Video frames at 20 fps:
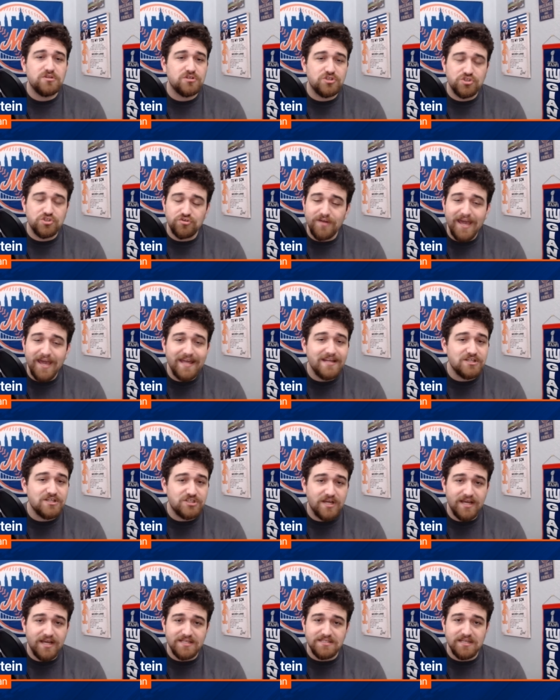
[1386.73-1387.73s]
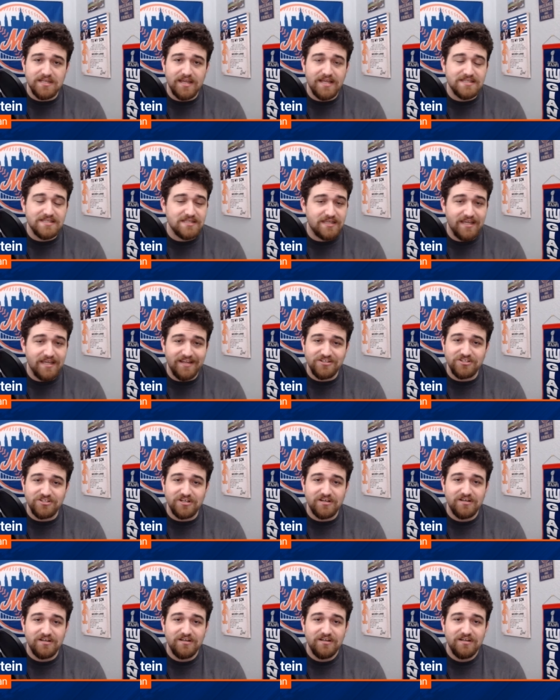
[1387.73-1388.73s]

strategizing as a catcher